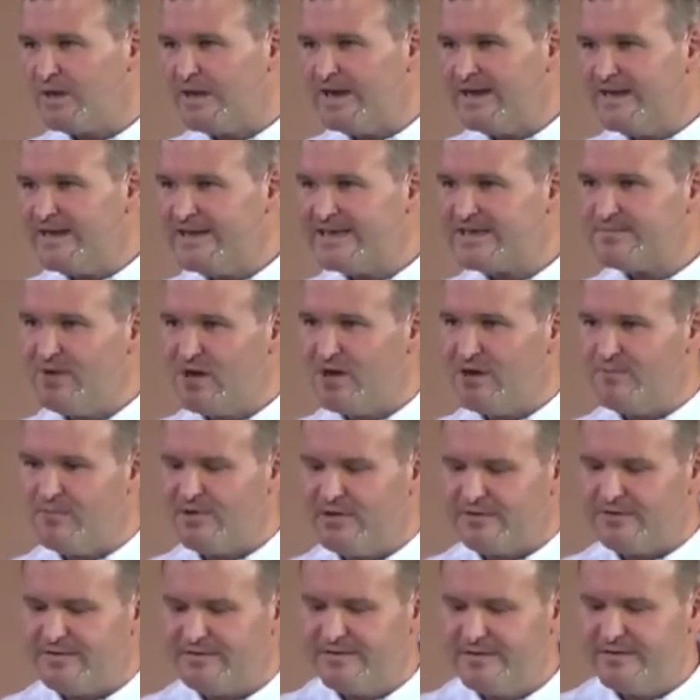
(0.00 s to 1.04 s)
in this
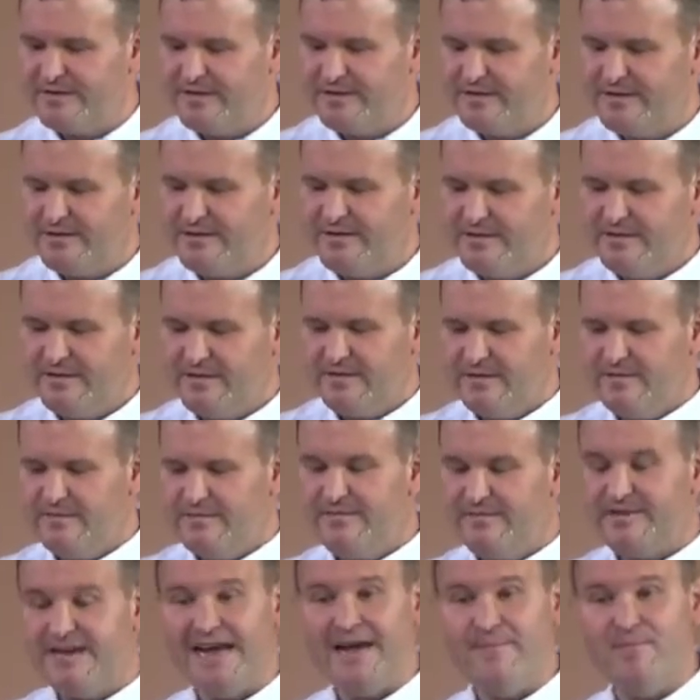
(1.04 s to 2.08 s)
moment
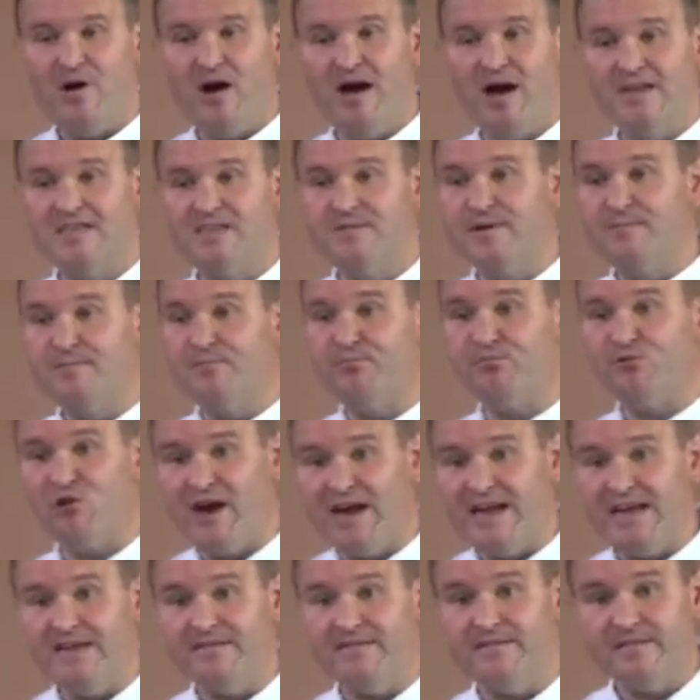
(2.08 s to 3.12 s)
for Nehemiah to be
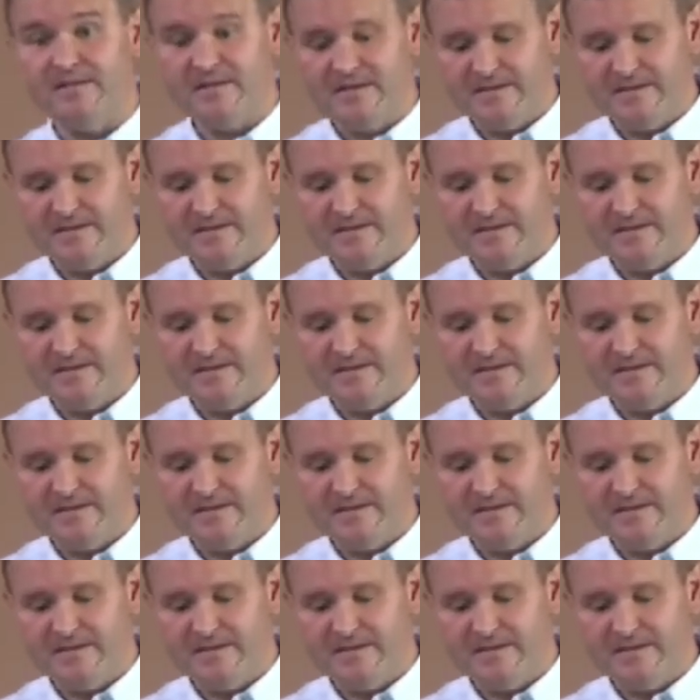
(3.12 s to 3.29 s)
brave.